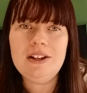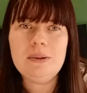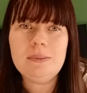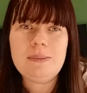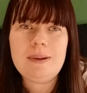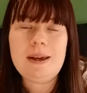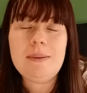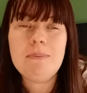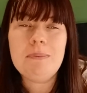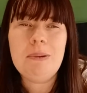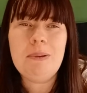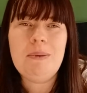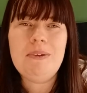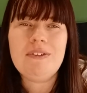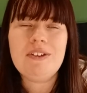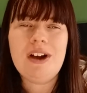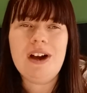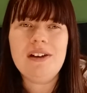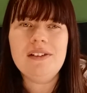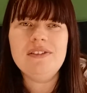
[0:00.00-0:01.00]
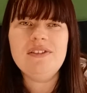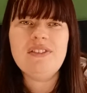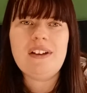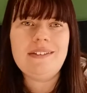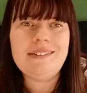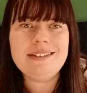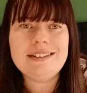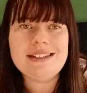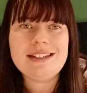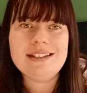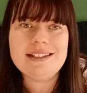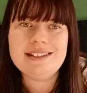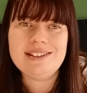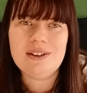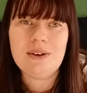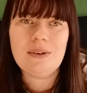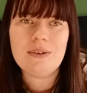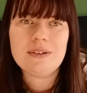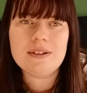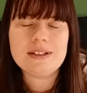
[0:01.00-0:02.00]
bit, but with kind of fancier
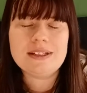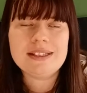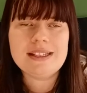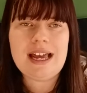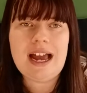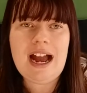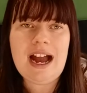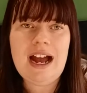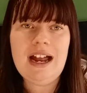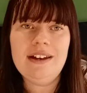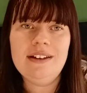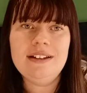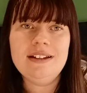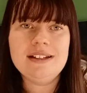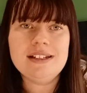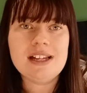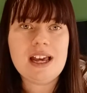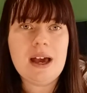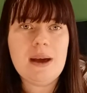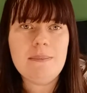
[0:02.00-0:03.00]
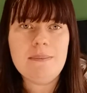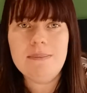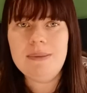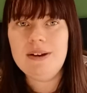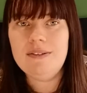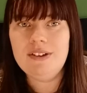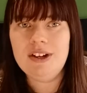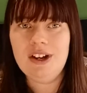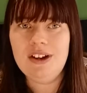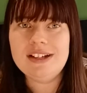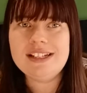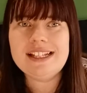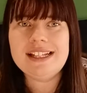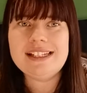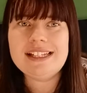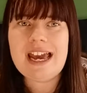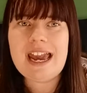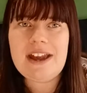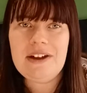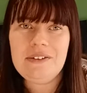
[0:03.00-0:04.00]
socks and a bit of a nicer
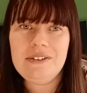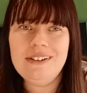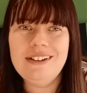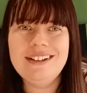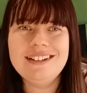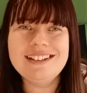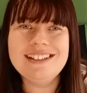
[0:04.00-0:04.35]
tail.